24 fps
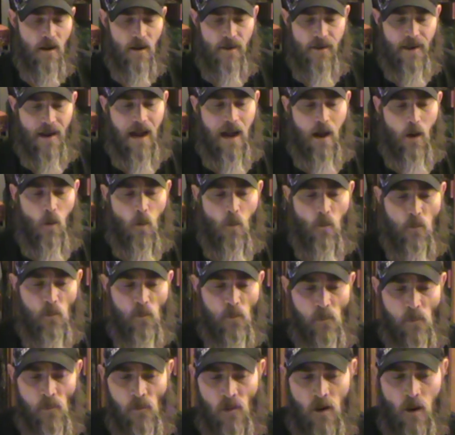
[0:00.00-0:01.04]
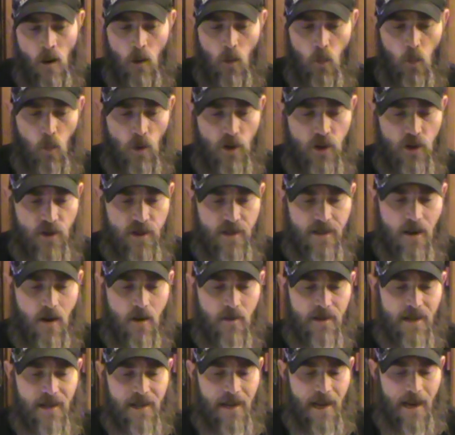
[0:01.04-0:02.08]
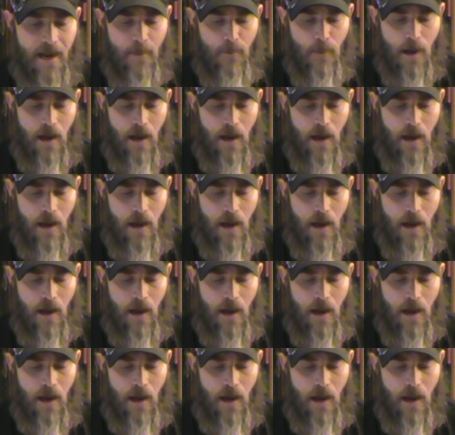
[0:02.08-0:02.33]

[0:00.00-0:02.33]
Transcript: Now, would you start the game